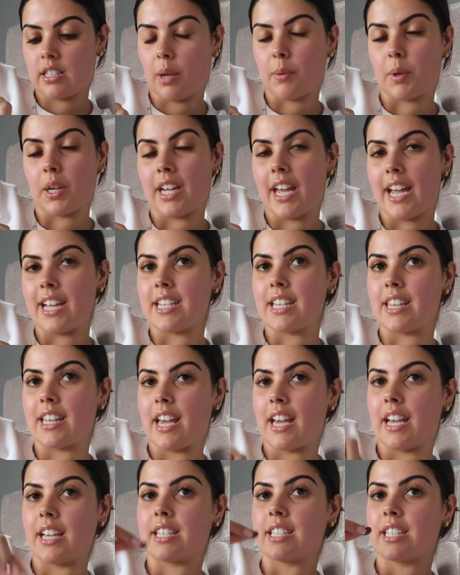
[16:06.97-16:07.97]
I'm gonna edit
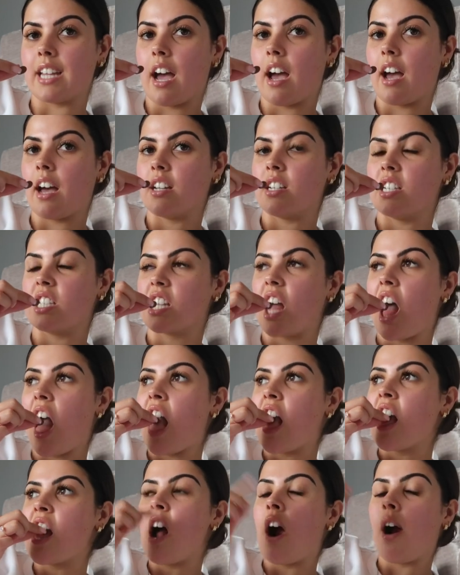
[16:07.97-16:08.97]
this, and
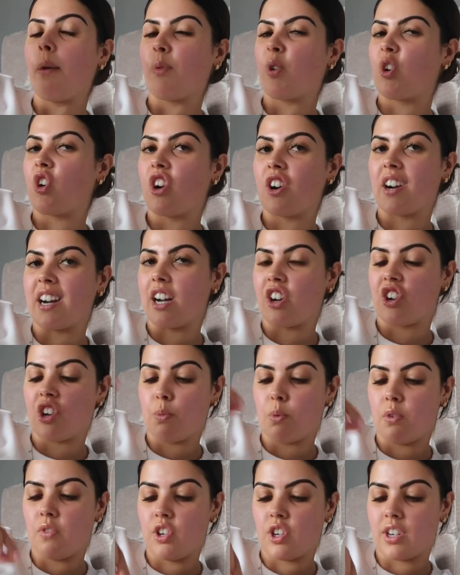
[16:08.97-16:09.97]
I'm sure I'll catch
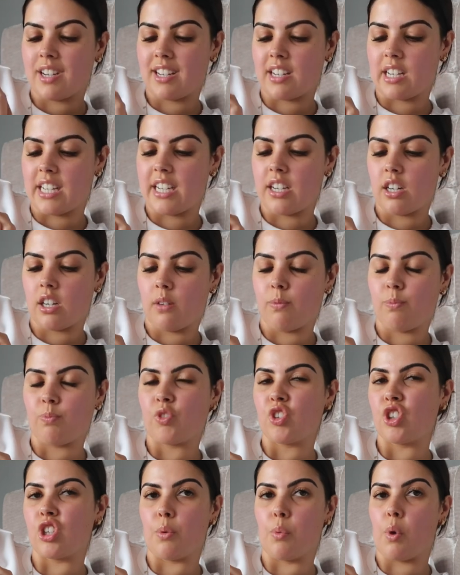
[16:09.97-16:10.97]
in with you guys later.
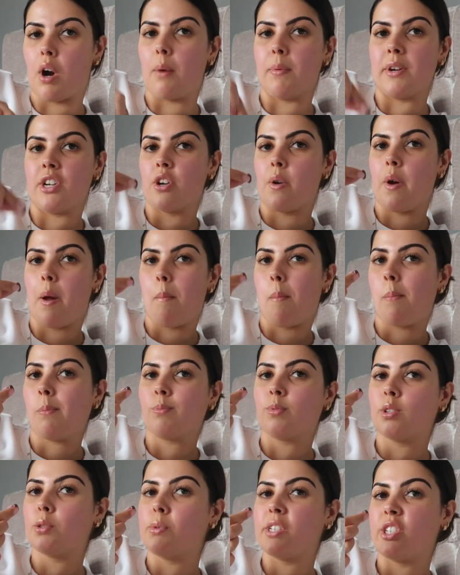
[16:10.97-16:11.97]
Don't know what I'll be doing,
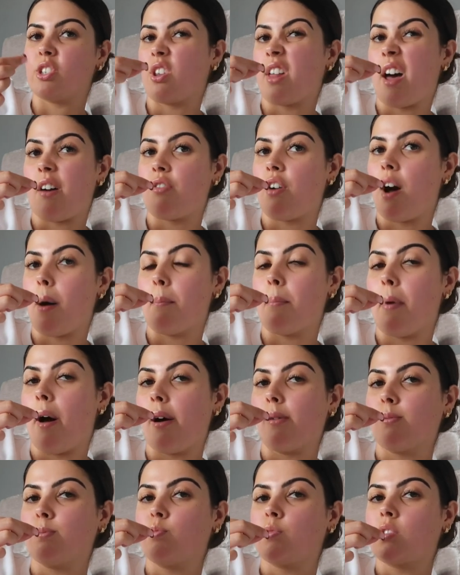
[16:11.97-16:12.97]
probably not that fun,
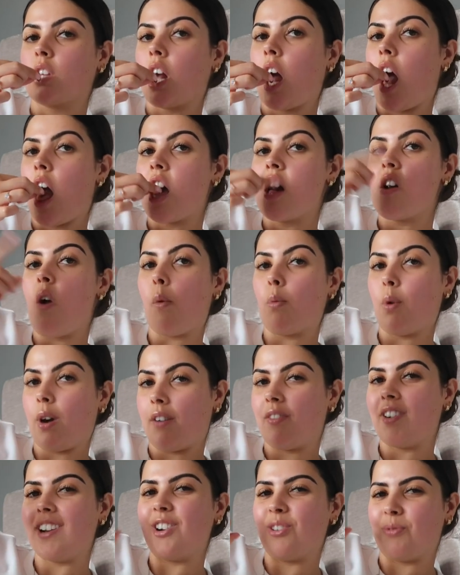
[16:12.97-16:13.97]
but we'll
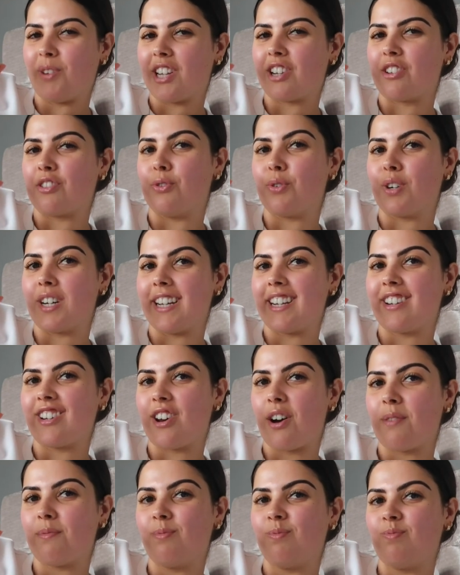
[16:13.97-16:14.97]
have a little bit of talk later.